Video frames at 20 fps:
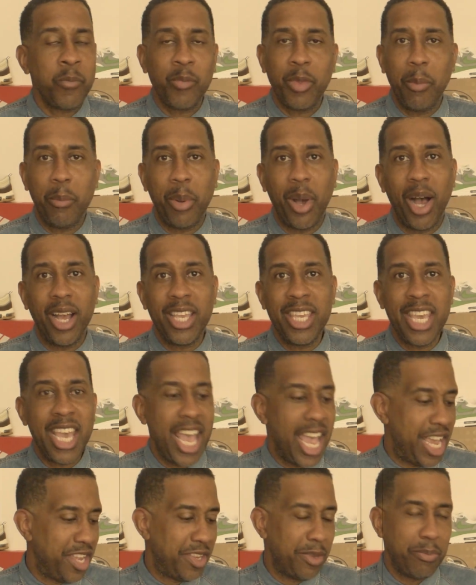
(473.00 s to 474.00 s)
But
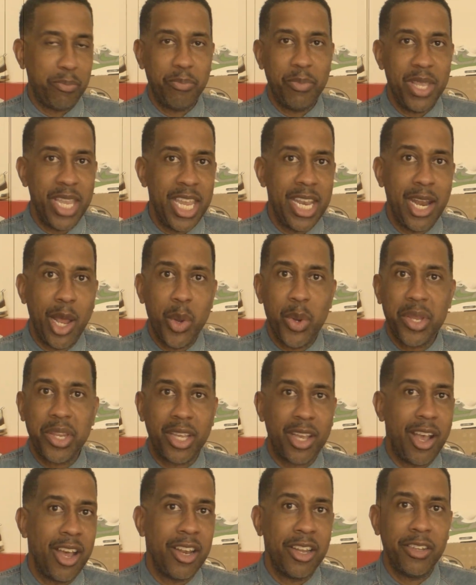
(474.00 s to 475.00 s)
yeah, it's a
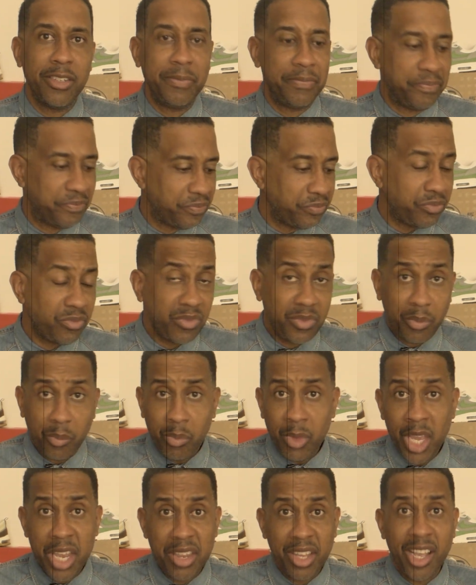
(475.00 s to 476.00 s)
kind
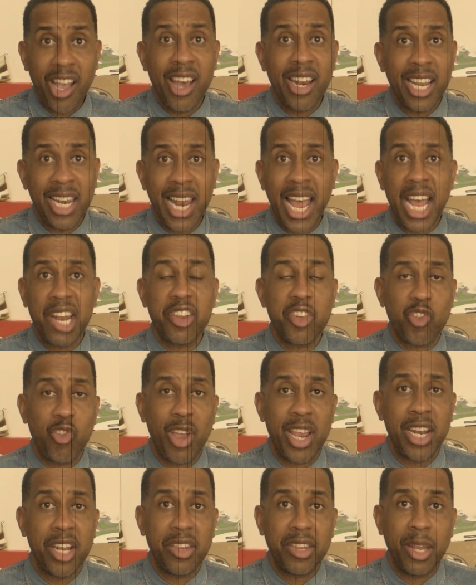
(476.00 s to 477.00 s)
of lad's
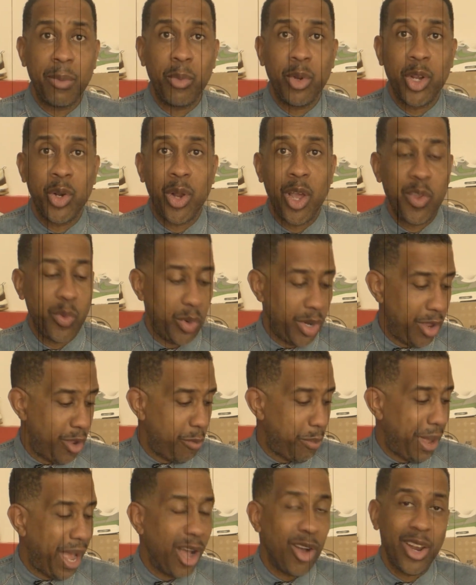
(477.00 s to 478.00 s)
trainer, someone who knows what they're
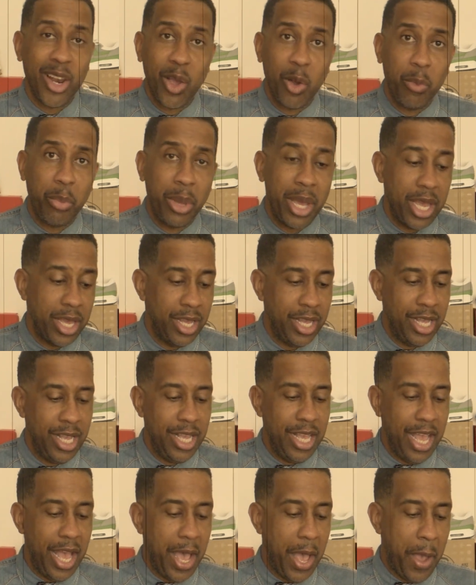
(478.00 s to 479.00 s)
about a little bit.
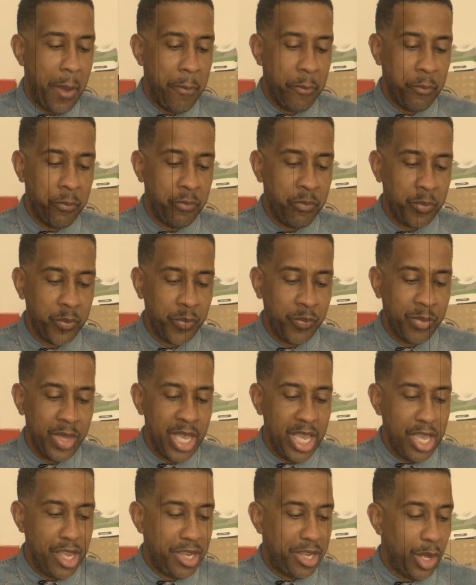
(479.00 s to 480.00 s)

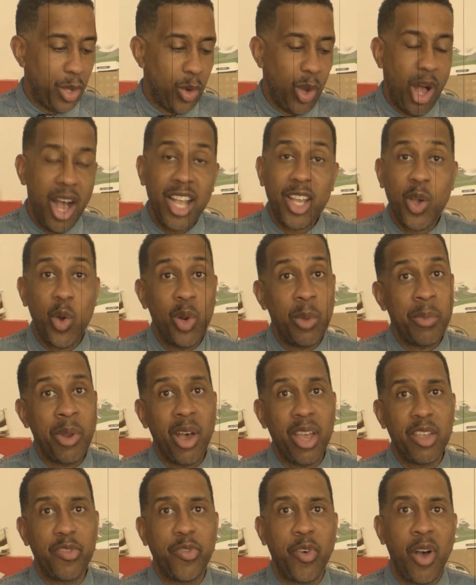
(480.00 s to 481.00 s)
So I call them
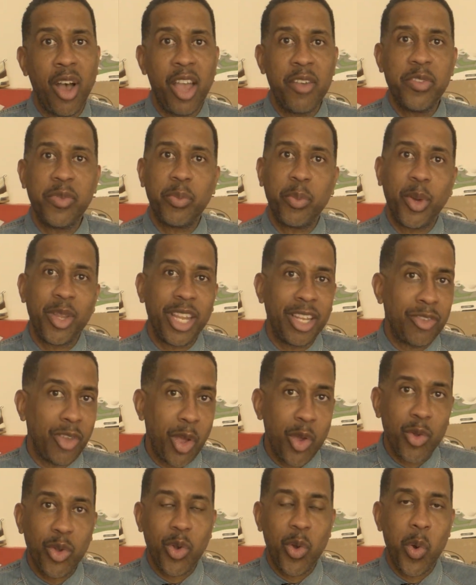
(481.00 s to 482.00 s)
95s because I
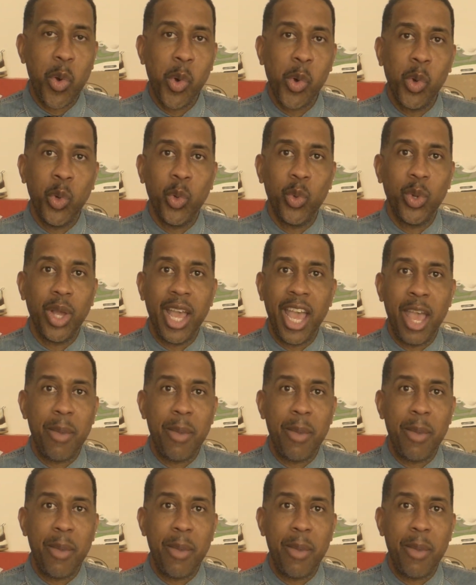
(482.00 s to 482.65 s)
don't call Air